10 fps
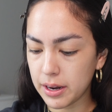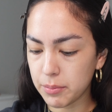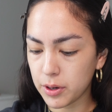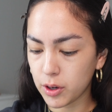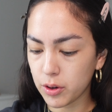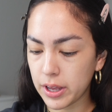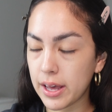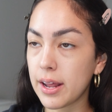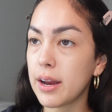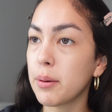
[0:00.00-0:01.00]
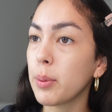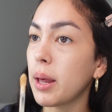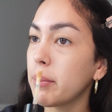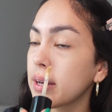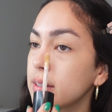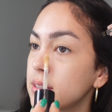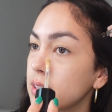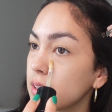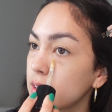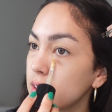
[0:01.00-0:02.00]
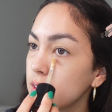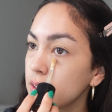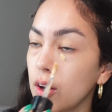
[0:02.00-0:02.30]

I'm gonna go ahead and apply my concealer.